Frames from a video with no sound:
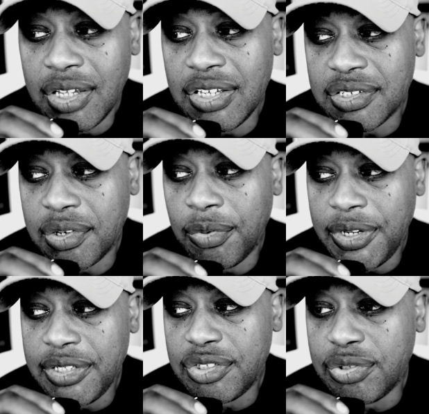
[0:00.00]
is
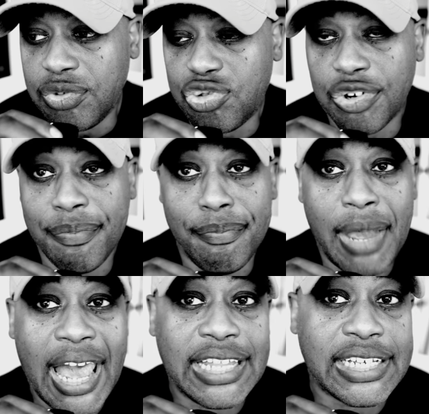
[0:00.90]
going to
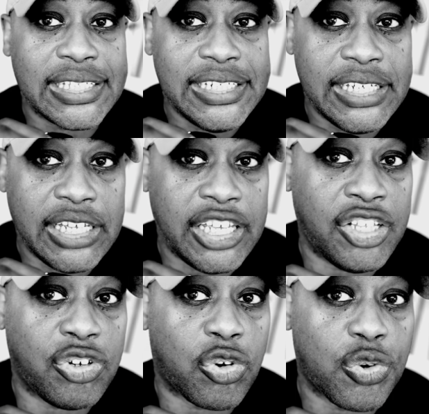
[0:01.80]
dramatically
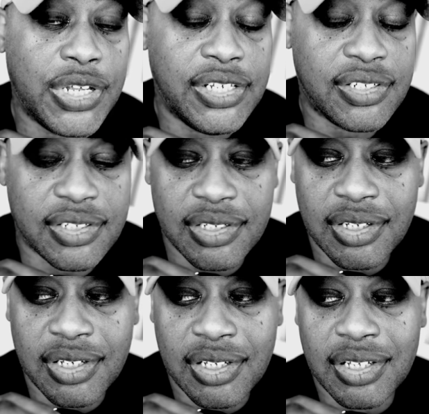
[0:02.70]
increase
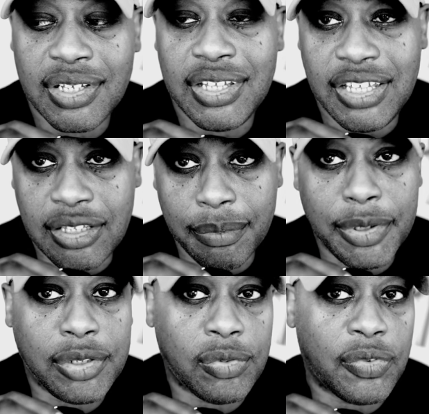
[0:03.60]
in the
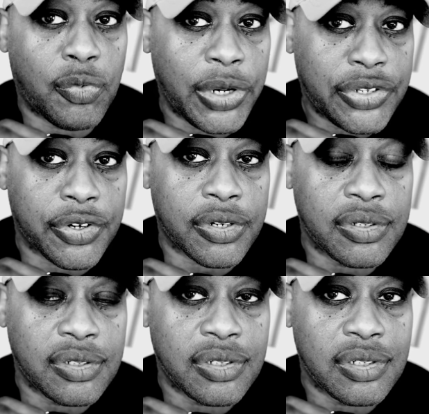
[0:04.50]
middle of winter
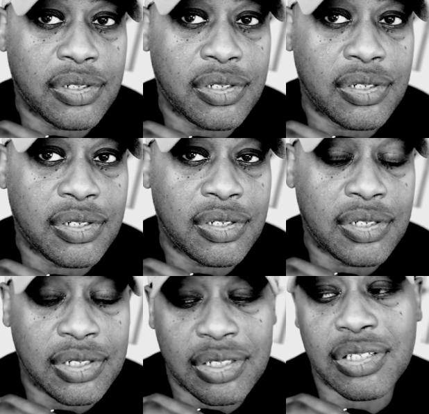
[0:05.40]

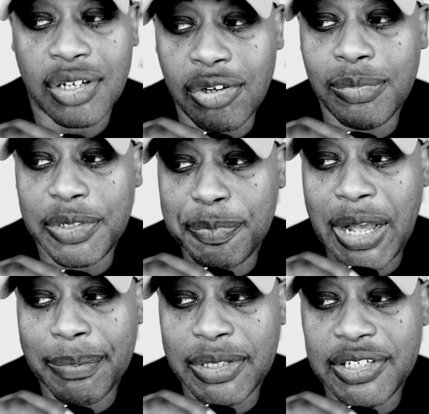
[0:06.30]
the homeless
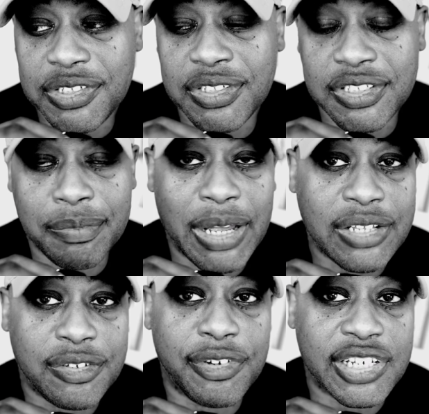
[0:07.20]
population is
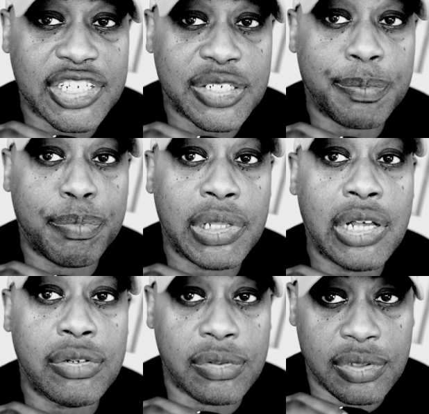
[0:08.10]
about to
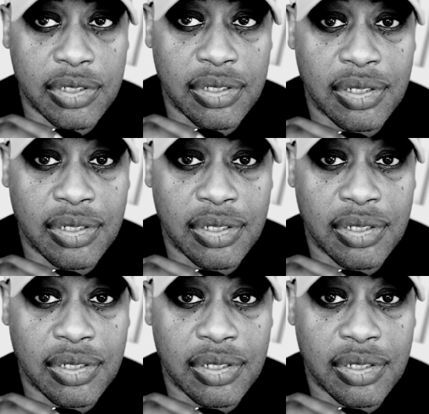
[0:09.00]
explode.